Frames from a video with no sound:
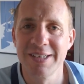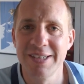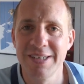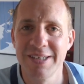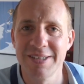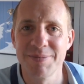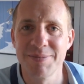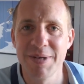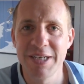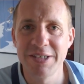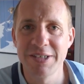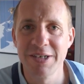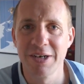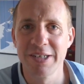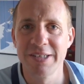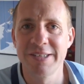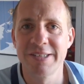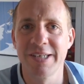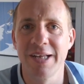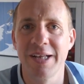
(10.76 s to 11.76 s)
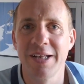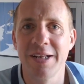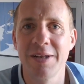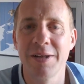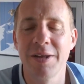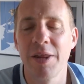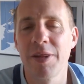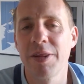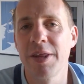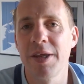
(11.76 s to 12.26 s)
It's me, Charlie
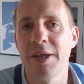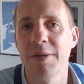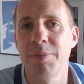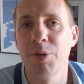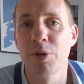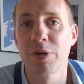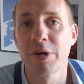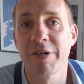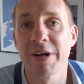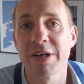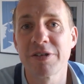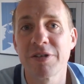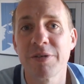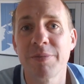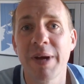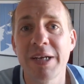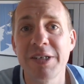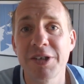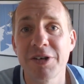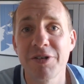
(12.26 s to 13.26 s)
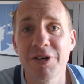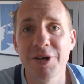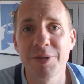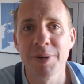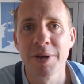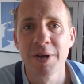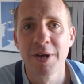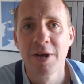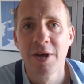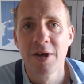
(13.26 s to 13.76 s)
Sell, the board director of Major Group,
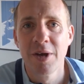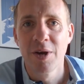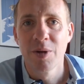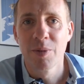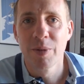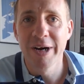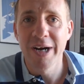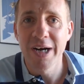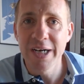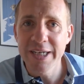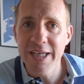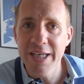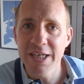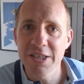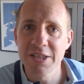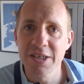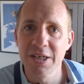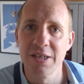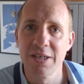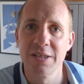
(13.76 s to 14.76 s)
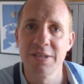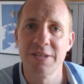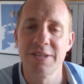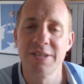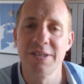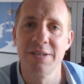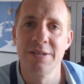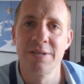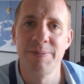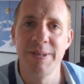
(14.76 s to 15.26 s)
where I get a chance
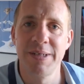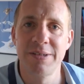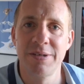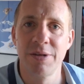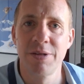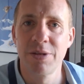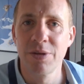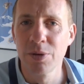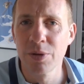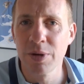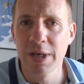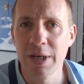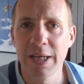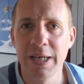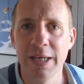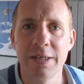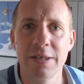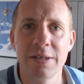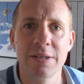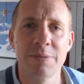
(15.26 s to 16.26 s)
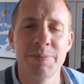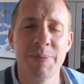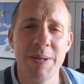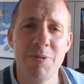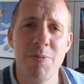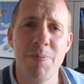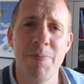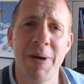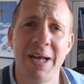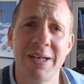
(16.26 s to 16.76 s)
to speak to thought leaders,
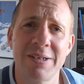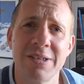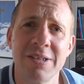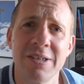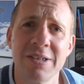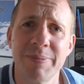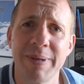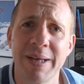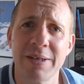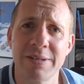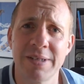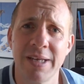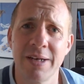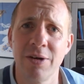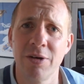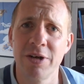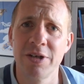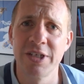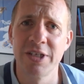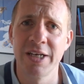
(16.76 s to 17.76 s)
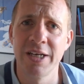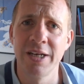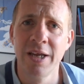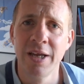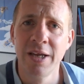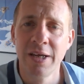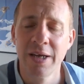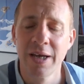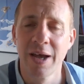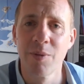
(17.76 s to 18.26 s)
people passionate about technology
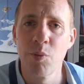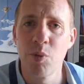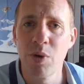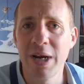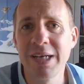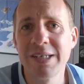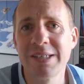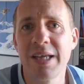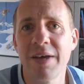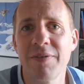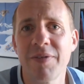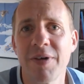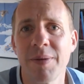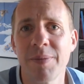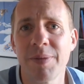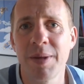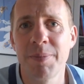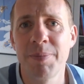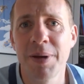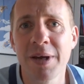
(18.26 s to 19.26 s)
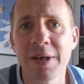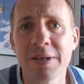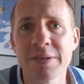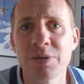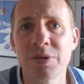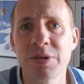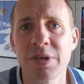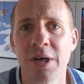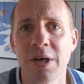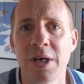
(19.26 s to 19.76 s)
and willing to give up their
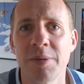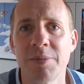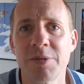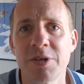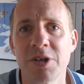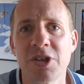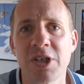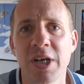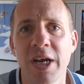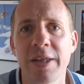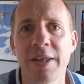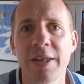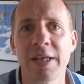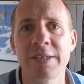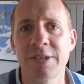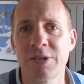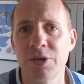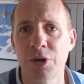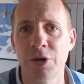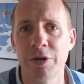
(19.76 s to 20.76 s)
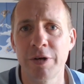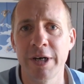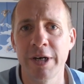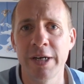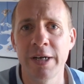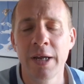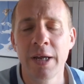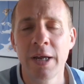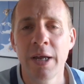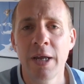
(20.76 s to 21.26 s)
personal time to share their
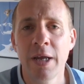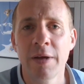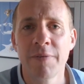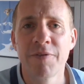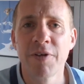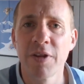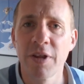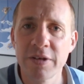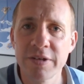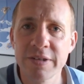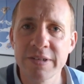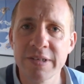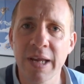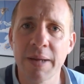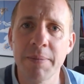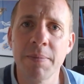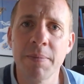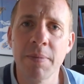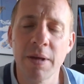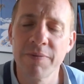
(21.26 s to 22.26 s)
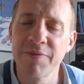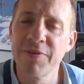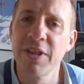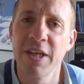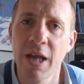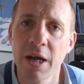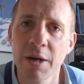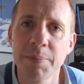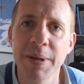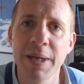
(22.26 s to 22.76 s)
story for for the
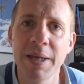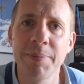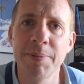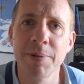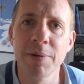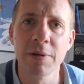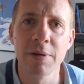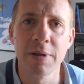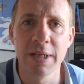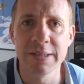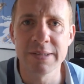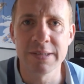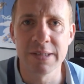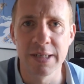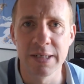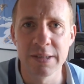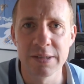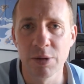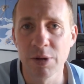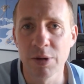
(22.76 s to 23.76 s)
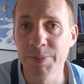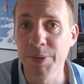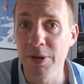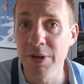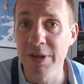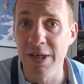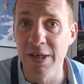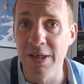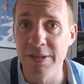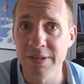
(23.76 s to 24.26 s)
young people listening to our
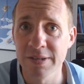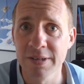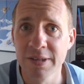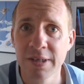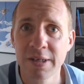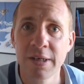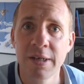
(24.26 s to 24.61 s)
podcast.